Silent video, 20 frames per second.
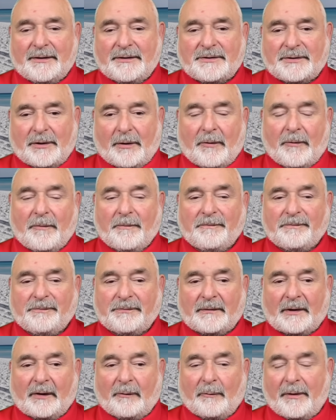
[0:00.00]
So,
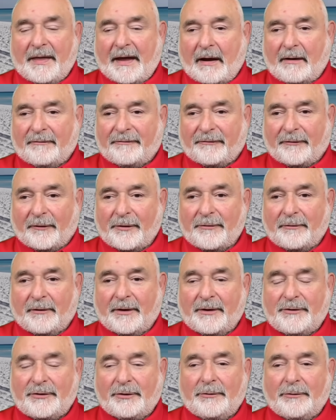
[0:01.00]
without further
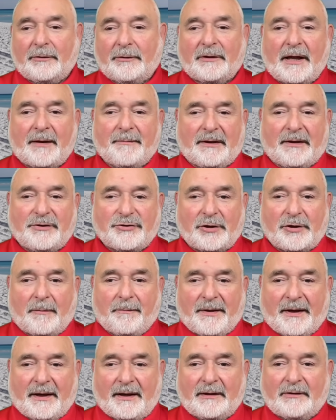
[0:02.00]
ado, let me
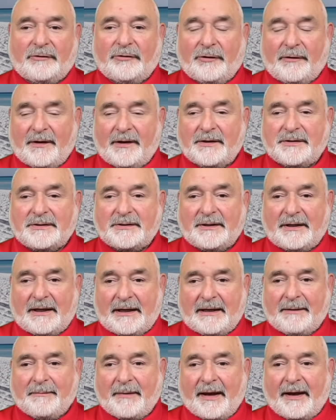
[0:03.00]
jump into this
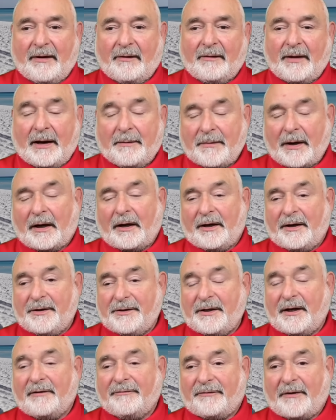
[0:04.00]
email. And I'm not going to
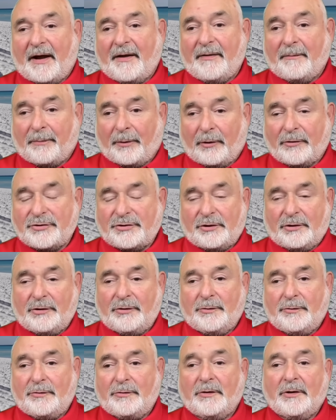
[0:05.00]
identify the person
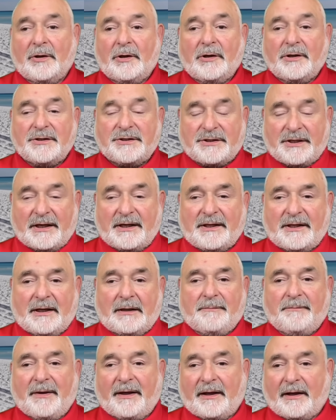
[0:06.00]
who sent
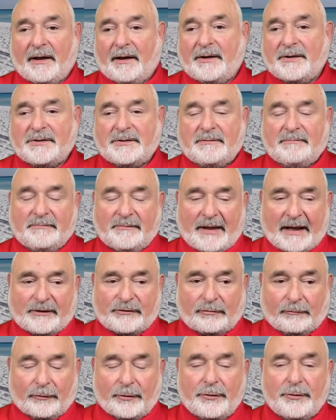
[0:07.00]
it because
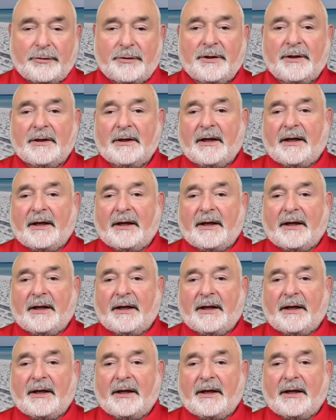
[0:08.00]
that's rude.